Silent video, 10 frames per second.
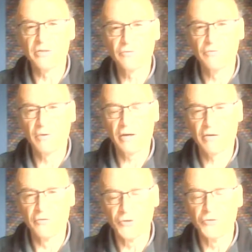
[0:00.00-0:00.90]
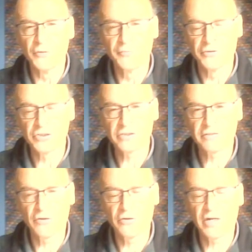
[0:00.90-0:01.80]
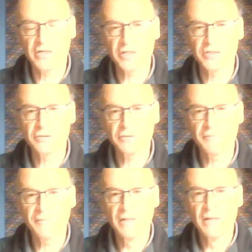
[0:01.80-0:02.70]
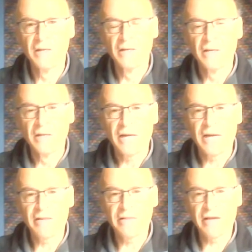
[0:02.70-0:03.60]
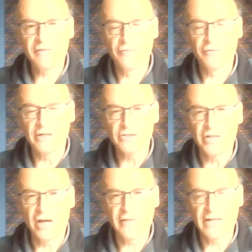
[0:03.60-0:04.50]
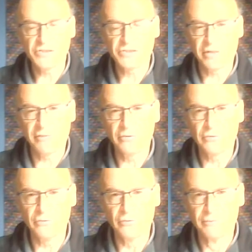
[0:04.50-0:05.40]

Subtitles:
to a continuing process of colonization. And therefore, it's now necessary to